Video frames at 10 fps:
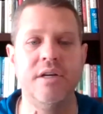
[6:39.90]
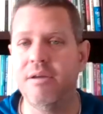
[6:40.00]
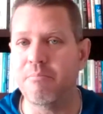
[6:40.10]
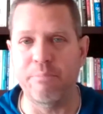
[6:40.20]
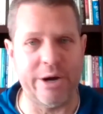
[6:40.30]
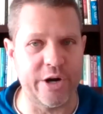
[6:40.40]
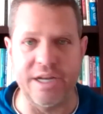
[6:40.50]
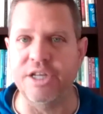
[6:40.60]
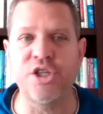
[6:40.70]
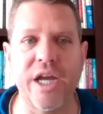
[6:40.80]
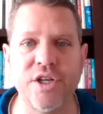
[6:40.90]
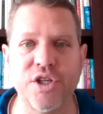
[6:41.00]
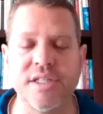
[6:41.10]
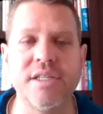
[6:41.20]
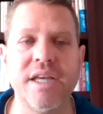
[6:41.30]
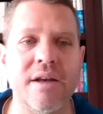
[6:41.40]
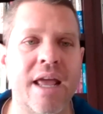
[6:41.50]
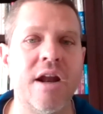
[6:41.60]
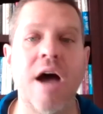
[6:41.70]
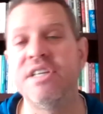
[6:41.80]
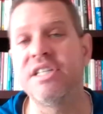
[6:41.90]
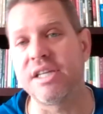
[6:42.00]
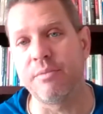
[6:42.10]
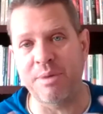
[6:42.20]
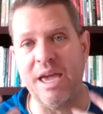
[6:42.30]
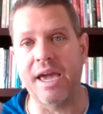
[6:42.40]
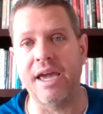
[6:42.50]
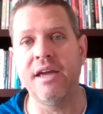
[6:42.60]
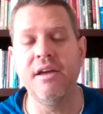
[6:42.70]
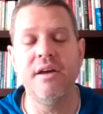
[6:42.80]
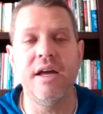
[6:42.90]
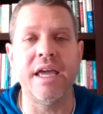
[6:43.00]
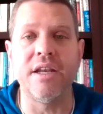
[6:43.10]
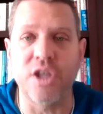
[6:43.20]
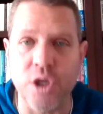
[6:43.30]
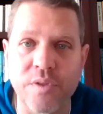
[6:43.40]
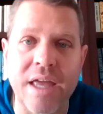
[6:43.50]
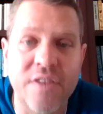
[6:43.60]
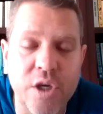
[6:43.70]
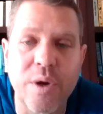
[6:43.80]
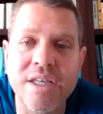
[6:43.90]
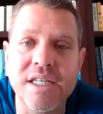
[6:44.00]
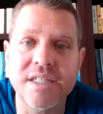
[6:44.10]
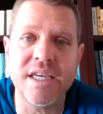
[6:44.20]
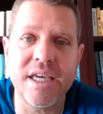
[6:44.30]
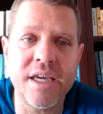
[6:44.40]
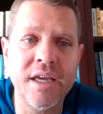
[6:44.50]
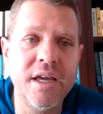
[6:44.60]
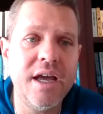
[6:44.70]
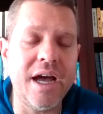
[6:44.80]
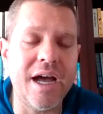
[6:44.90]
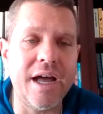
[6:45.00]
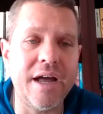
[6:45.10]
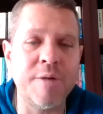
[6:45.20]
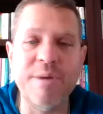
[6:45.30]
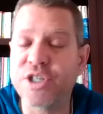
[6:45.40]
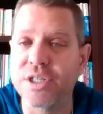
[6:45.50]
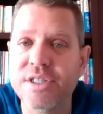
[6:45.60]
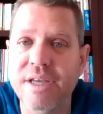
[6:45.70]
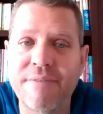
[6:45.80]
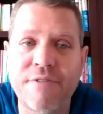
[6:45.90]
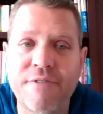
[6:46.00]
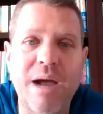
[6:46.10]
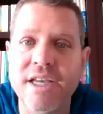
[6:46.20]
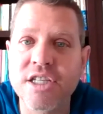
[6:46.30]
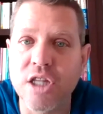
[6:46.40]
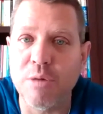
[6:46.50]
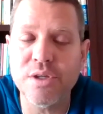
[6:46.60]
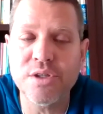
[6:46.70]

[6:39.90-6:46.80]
myriad exchanges and and obviously we pay in you in the USDT uh, commissions uh, from IX Global.